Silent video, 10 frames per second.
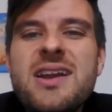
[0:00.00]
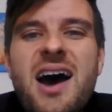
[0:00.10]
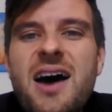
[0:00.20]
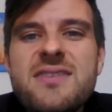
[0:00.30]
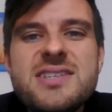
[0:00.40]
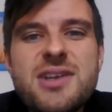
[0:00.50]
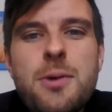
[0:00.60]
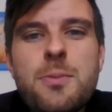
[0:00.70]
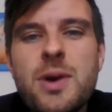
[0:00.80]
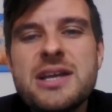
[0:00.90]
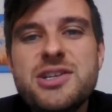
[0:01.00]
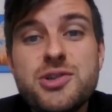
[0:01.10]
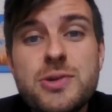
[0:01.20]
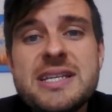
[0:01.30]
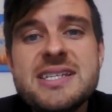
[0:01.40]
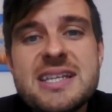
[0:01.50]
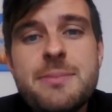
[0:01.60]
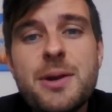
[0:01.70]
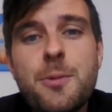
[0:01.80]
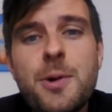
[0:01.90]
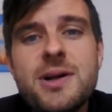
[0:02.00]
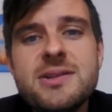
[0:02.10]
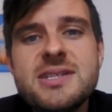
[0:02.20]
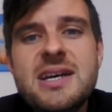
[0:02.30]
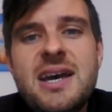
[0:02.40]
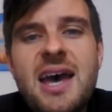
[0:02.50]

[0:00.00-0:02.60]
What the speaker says: and a half stone when I joined Slimming World.